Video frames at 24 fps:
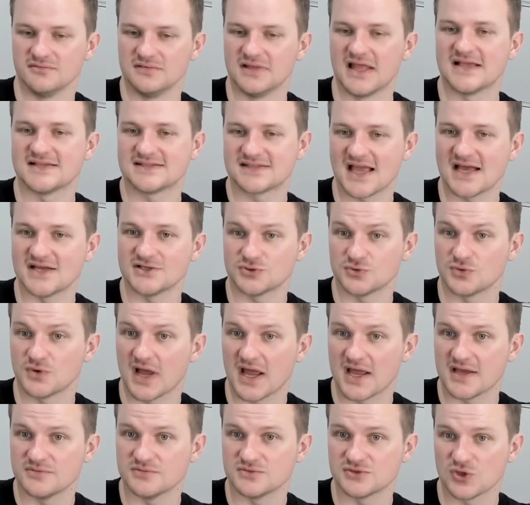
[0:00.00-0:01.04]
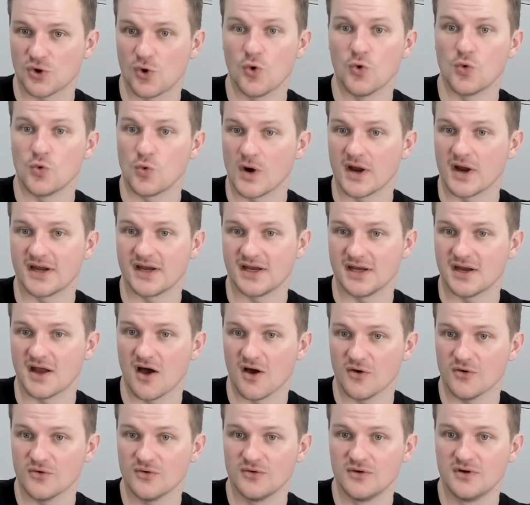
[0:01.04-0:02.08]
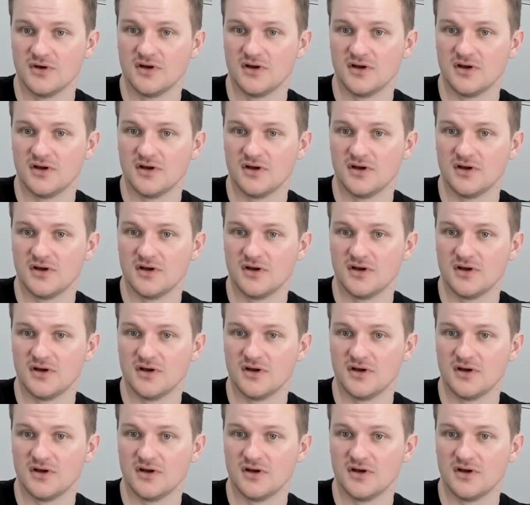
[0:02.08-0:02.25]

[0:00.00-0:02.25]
less casual games already know,